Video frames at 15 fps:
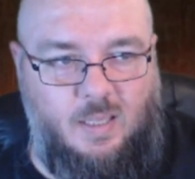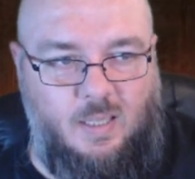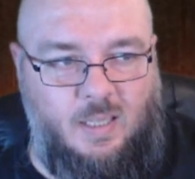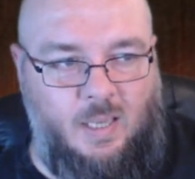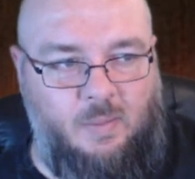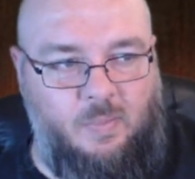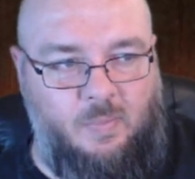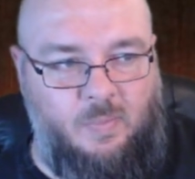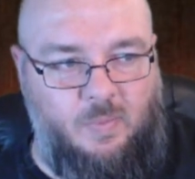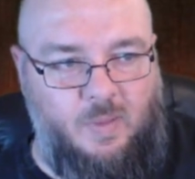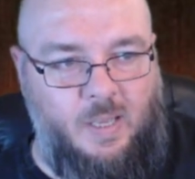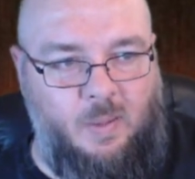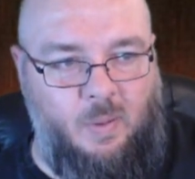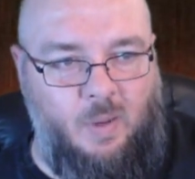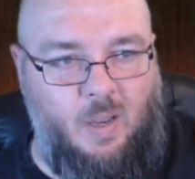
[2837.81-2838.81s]
give
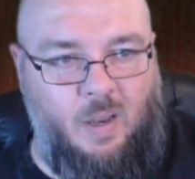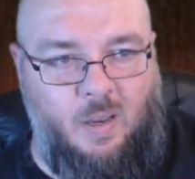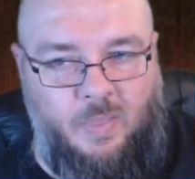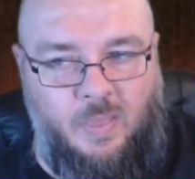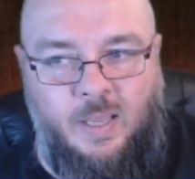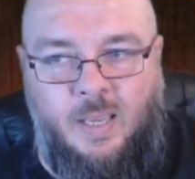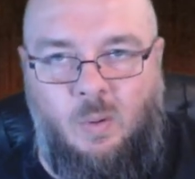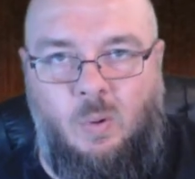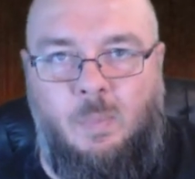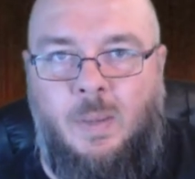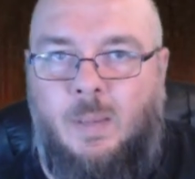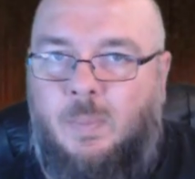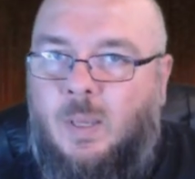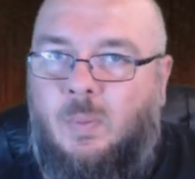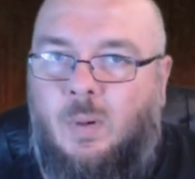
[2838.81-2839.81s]
it. I think it would
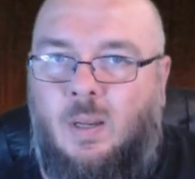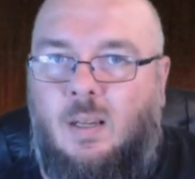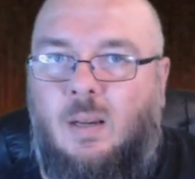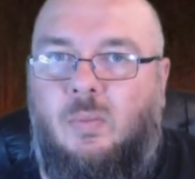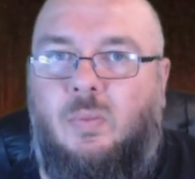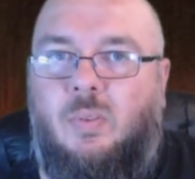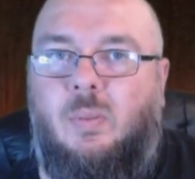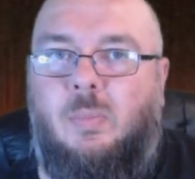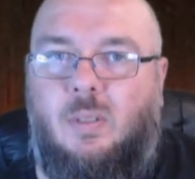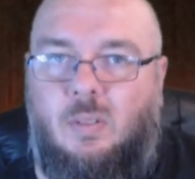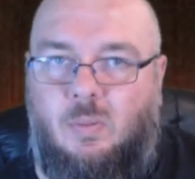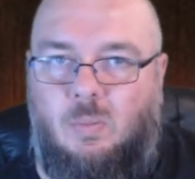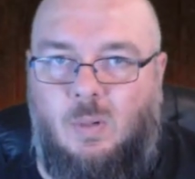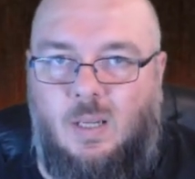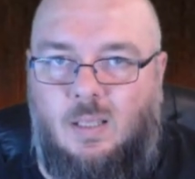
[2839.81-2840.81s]
make people uncomfortable
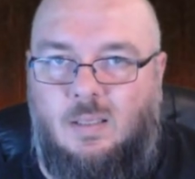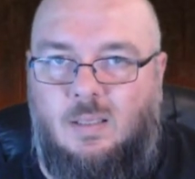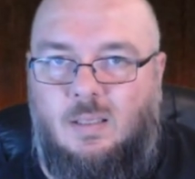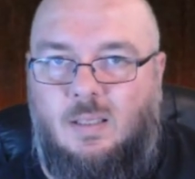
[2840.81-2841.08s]
as well,